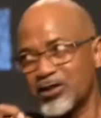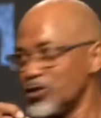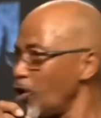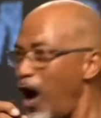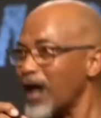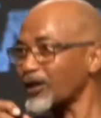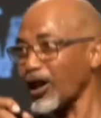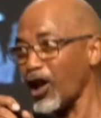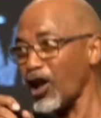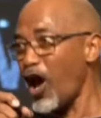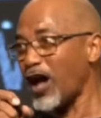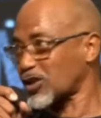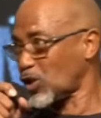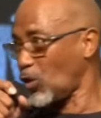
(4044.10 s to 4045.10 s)
not
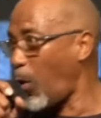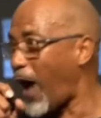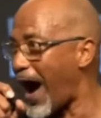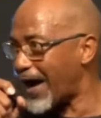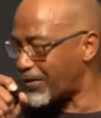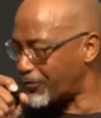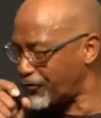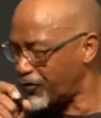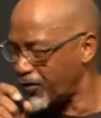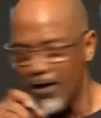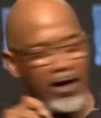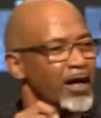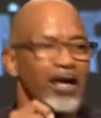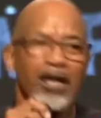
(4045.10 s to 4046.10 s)
Lot's wife.
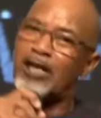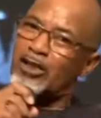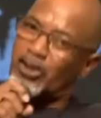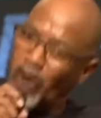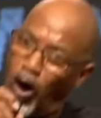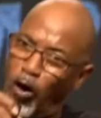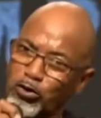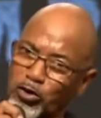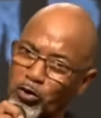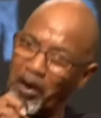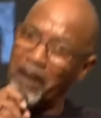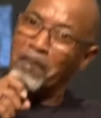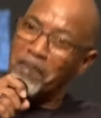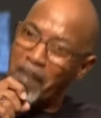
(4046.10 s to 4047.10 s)
Don't
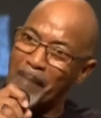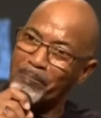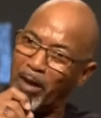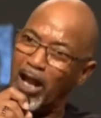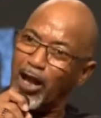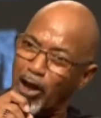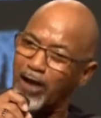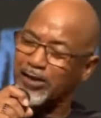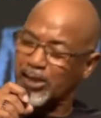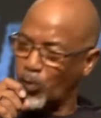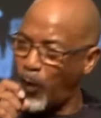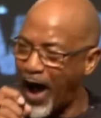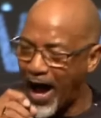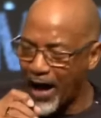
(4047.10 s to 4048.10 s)
remember Lot's
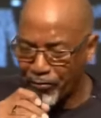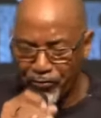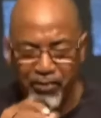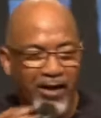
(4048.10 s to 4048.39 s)
wife.